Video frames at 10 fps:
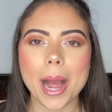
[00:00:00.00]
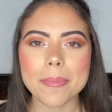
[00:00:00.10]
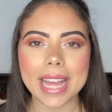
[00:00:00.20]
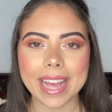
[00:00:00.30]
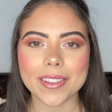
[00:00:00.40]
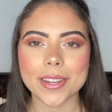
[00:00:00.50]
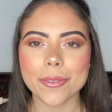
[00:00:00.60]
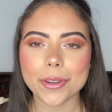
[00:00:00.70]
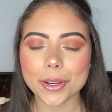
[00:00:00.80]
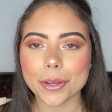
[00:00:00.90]
I'm Caitlin
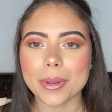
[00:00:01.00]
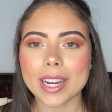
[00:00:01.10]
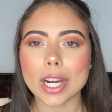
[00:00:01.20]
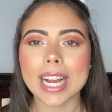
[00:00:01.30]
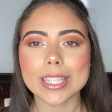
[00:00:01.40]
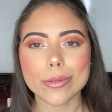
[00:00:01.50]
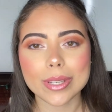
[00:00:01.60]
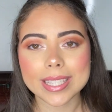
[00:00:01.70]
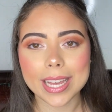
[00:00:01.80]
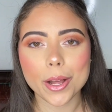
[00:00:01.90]
if you're new here. As
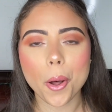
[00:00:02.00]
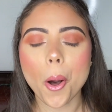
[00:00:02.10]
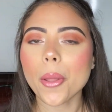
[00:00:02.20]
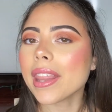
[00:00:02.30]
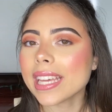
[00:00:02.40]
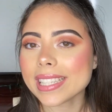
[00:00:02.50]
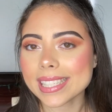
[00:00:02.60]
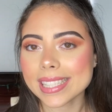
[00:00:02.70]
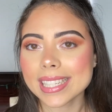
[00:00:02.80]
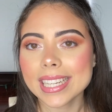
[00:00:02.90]
you can tell, all
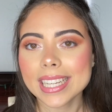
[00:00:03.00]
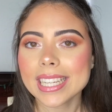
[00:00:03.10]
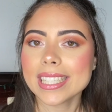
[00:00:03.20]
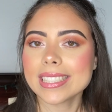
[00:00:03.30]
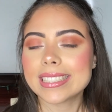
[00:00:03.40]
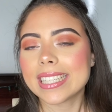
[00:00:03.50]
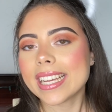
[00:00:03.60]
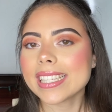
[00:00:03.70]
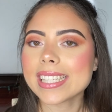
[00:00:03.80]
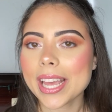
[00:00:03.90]
this
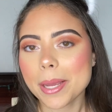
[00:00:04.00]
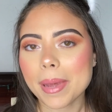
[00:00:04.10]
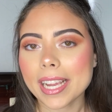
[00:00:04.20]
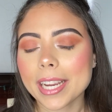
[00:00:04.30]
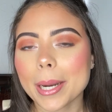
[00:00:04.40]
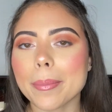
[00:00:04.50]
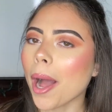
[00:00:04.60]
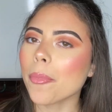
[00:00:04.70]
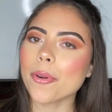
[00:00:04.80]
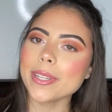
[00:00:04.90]
is laying back here.
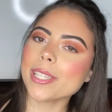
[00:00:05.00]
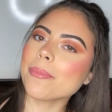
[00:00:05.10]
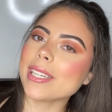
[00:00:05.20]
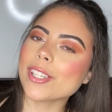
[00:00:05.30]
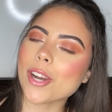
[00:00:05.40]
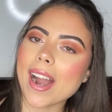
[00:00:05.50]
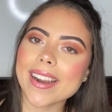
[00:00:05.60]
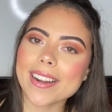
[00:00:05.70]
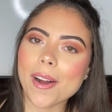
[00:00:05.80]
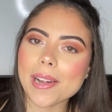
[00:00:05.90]
I'm going to be
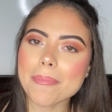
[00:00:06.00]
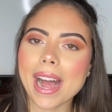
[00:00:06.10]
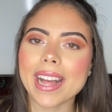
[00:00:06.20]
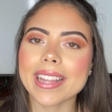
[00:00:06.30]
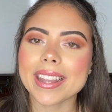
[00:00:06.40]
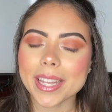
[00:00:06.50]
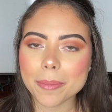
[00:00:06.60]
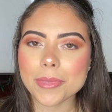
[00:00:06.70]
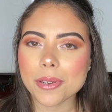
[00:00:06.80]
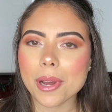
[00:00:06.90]
trying on my
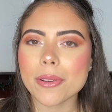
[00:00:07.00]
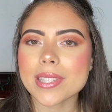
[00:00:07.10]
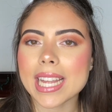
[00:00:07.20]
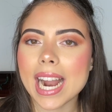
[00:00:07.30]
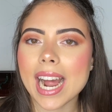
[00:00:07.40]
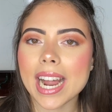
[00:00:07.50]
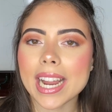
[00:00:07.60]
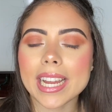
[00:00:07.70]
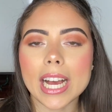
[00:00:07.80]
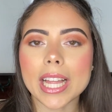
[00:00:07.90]
lip duos that
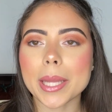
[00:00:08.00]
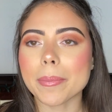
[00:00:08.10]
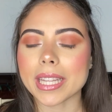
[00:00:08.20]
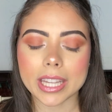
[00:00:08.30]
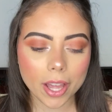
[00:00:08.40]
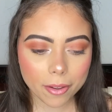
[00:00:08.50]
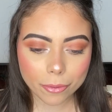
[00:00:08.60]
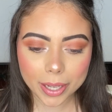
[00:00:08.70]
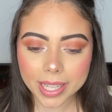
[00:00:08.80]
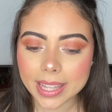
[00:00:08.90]
I am in
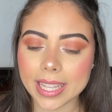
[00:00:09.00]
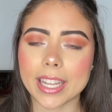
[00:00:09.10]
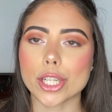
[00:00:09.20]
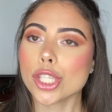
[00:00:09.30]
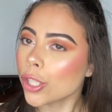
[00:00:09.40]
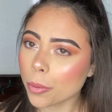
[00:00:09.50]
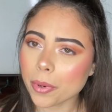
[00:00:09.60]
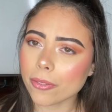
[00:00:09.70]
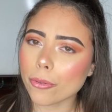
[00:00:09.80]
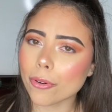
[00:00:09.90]
love with, and they're
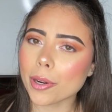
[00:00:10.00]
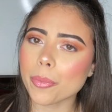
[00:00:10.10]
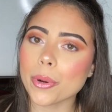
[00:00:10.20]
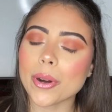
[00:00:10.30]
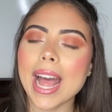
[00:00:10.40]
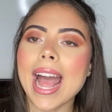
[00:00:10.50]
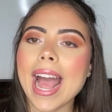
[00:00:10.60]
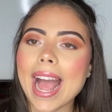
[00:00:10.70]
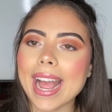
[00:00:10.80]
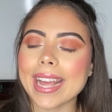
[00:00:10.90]
super affordable,
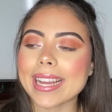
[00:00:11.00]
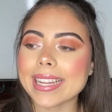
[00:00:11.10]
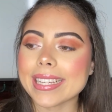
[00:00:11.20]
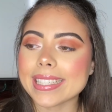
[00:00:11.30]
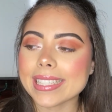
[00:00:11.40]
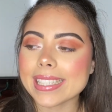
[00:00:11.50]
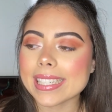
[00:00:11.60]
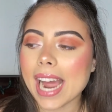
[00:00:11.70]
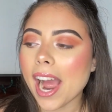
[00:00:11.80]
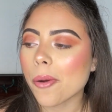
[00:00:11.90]

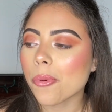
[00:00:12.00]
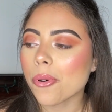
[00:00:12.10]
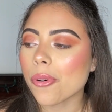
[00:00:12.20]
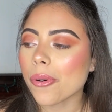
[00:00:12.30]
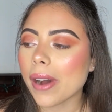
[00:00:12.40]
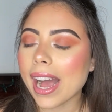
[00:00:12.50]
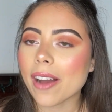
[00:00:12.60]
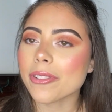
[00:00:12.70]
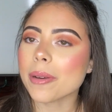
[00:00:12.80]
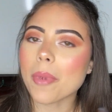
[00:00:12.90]
and I will
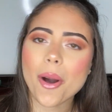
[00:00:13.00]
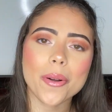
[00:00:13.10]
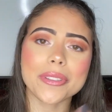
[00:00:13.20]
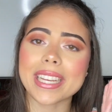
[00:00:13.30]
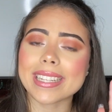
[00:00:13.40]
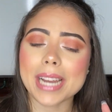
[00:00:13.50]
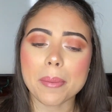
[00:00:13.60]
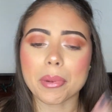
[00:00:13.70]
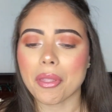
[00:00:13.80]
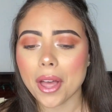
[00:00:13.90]
have them all linked
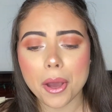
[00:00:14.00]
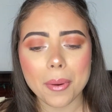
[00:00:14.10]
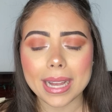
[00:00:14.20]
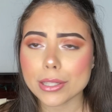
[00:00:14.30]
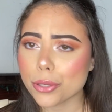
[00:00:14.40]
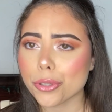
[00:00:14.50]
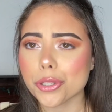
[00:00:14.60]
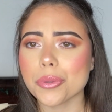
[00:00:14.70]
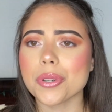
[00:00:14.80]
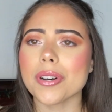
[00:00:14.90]
down below as
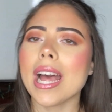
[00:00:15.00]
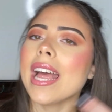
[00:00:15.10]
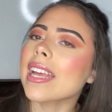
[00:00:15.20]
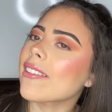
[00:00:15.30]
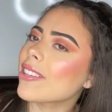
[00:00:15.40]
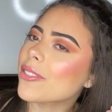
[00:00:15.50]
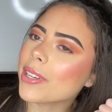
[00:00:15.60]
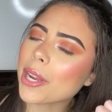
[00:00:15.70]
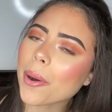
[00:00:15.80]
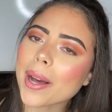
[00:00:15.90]
usual. Give this
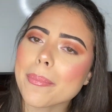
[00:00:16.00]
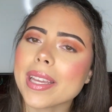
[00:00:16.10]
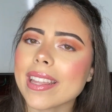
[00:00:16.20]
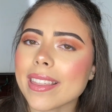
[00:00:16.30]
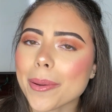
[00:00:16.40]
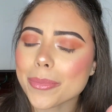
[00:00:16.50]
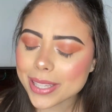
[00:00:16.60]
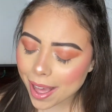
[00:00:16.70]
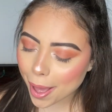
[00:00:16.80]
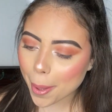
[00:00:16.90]
video a big
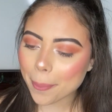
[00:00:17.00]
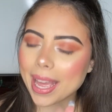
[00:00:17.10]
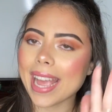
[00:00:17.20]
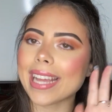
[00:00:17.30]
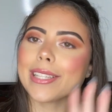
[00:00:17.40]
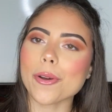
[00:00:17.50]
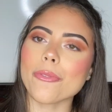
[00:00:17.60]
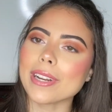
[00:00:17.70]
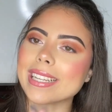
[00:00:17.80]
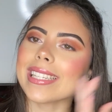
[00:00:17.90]
thumbs up and
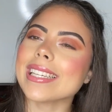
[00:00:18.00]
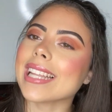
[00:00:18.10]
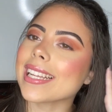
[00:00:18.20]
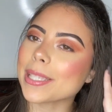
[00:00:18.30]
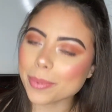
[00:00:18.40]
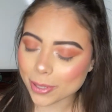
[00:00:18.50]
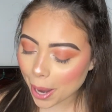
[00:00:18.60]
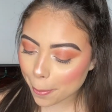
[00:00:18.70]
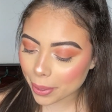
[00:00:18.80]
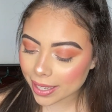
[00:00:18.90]
don't forget to hit that
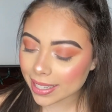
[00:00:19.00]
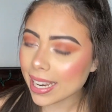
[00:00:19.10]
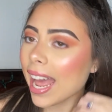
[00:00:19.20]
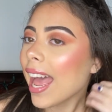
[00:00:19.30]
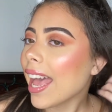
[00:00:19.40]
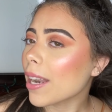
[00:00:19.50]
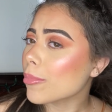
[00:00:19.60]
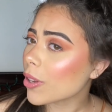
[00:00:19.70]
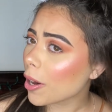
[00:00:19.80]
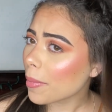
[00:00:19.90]
subscribe button. And
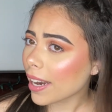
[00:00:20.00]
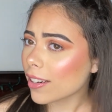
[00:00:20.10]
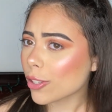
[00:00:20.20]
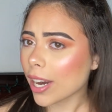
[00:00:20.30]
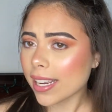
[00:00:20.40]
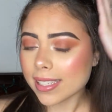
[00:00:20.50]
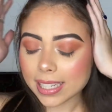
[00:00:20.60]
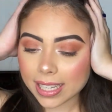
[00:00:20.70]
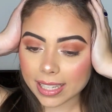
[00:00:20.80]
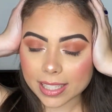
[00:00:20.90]
I'm sorry my hair's
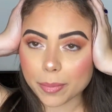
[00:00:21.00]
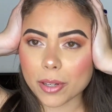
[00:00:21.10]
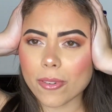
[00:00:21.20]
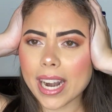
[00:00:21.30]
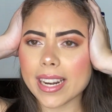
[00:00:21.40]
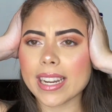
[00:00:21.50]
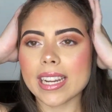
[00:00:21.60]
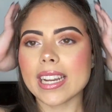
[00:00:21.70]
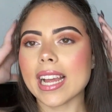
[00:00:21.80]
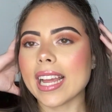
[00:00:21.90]
crazy. It's been
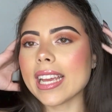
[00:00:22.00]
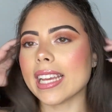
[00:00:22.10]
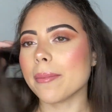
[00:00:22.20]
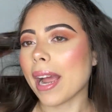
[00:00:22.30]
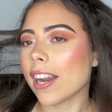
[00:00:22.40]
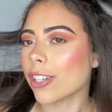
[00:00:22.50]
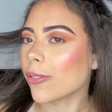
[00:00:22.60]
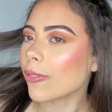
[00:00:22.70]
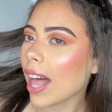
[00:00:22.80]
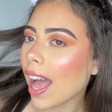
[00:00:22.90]
raining and my
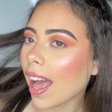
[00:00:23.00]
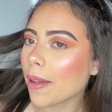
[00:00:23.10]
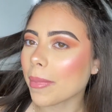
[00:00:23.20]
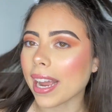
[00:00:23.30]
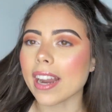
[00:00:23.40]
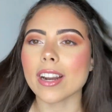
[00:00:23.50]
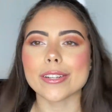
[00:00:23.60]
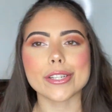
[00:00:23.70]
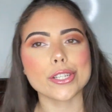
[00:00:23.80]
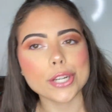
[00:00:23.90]
hair's flat, my
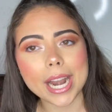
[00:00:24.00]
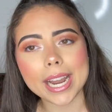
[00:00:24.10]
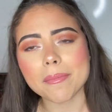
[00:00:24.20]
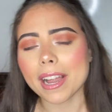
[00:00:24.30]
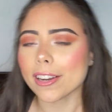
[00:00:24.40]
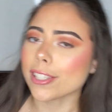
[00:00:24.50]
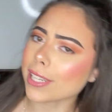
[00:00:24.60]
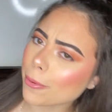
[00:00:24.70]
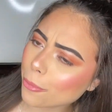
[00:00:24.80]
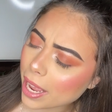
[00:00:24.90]
hair is straight, my hair's
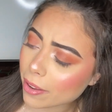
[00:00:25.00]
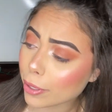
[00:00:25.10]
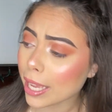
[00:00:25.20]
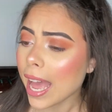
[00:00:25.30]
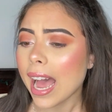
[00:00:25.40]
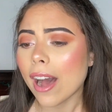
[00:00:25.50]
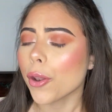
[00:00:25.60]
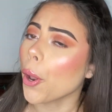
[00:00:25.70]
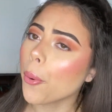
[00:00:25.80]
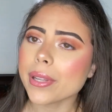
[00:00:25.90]
wavy. I
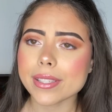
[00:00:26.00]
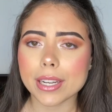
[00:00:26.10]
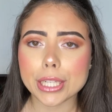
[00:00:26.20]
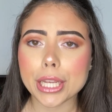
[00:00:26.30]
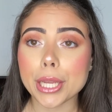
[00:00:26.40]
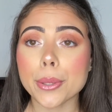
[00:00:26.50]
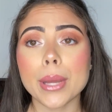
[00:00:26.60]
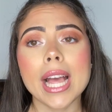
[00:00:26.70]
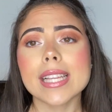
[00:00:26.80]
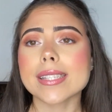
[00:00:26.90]
don't know what's gonna
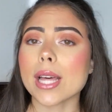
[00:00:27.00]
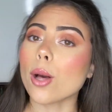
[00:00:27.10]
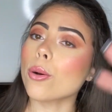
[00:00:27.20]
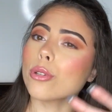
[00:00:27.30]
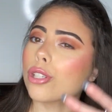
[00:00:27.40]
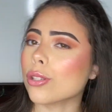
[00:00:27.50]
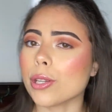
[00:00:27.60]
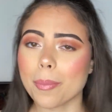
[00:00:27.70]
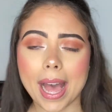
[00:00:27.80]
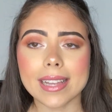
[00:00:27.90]
do, so just
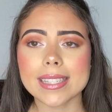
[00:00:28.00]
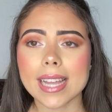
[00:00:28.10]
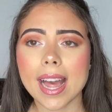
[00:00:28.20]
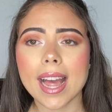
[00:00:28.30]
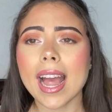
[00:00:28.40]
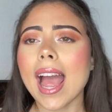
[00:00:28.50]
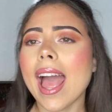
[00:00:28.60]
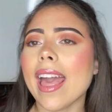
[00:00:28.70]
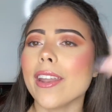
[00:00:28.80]
look past that.